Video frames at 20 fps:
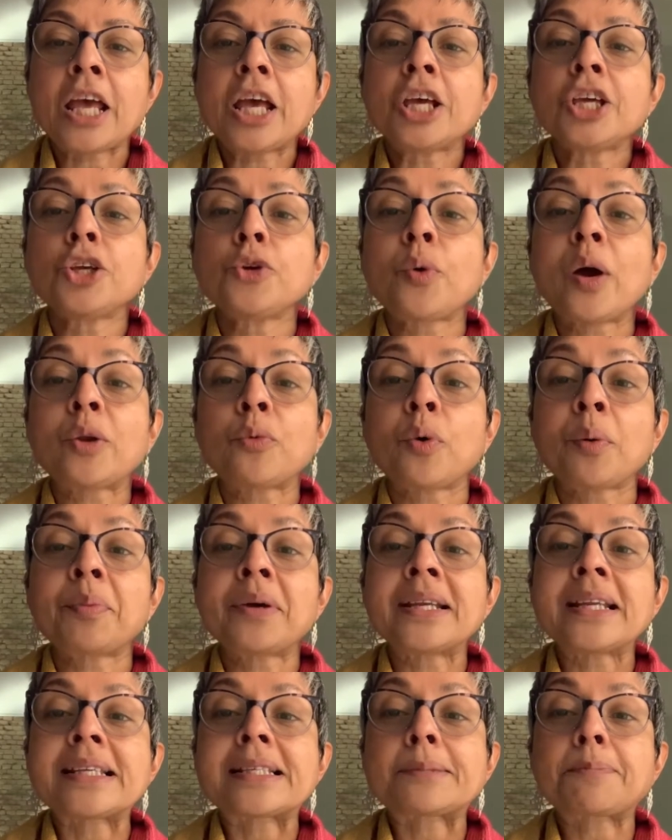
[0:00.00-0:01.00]
UN Women
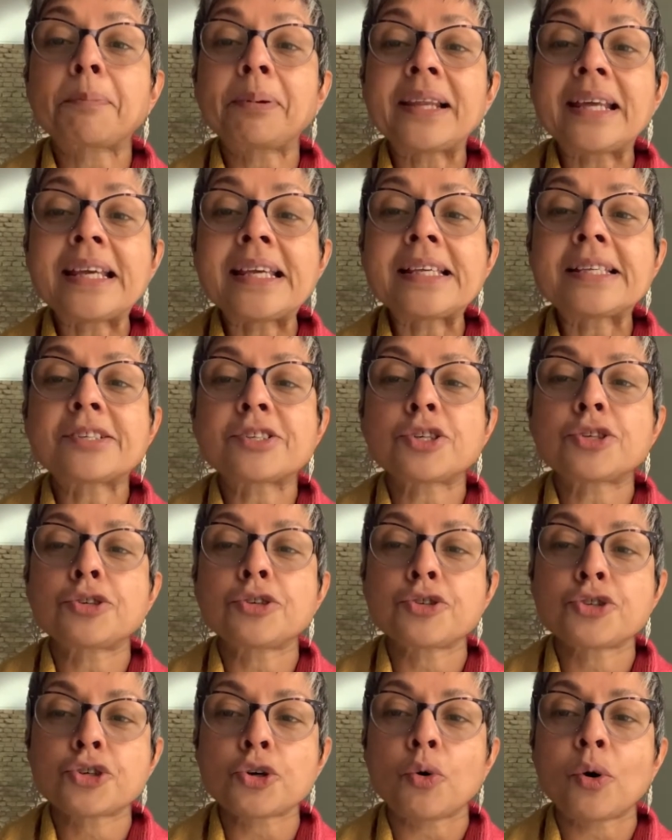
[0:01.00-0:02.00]
is pleased to
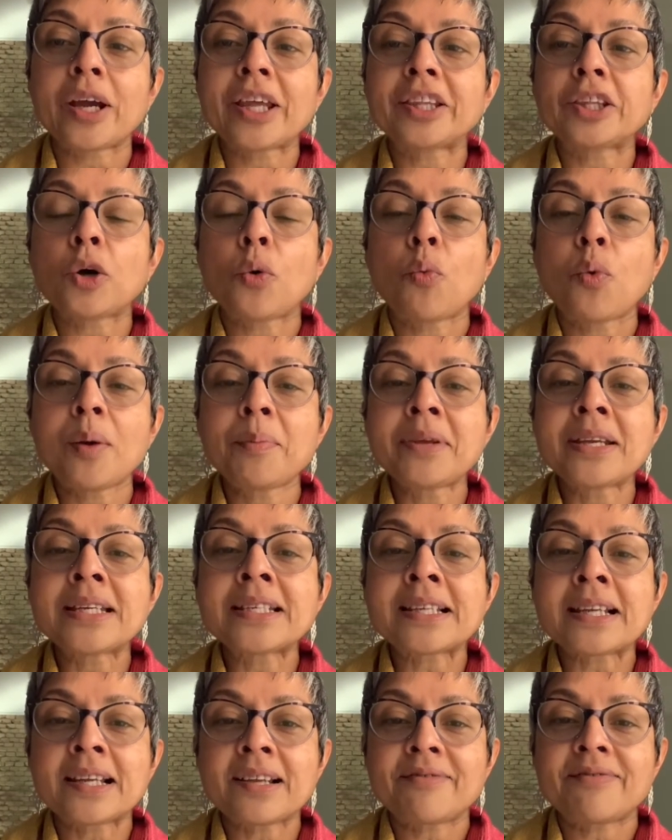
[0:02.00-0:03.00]
join the Women
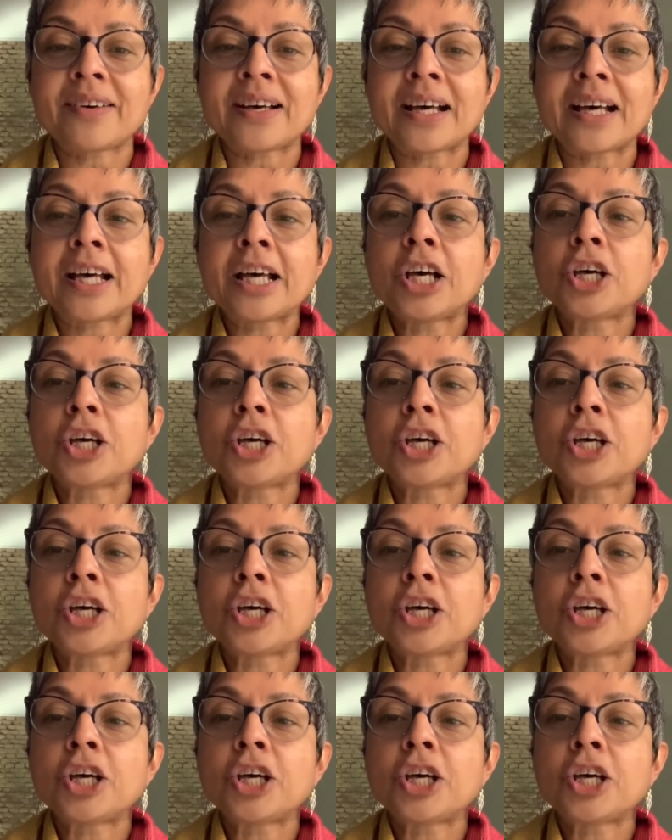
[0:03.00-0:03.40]
Deliver